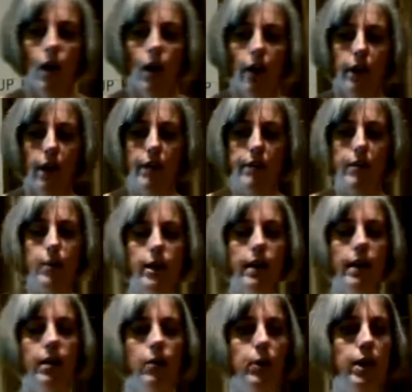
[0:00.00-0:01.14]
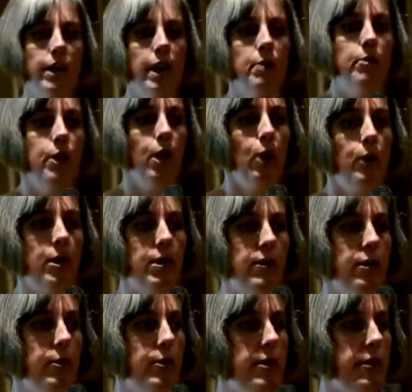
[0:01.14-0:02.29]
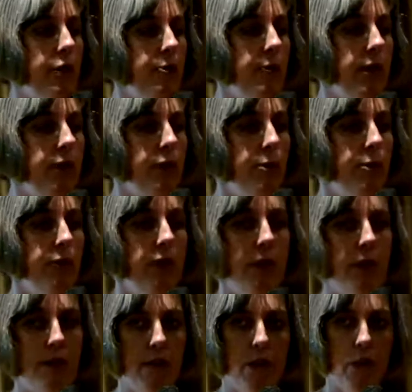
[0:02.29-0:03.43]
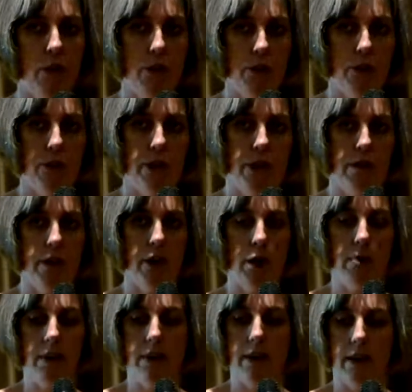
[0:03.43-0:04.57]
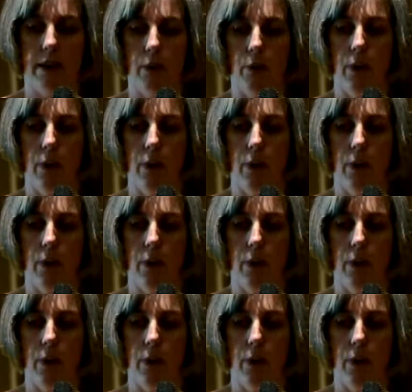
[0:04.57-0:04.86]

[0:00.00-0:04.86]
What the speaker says: Okay, so we can borrow in a self-managed super fund as long as we do it in a very particular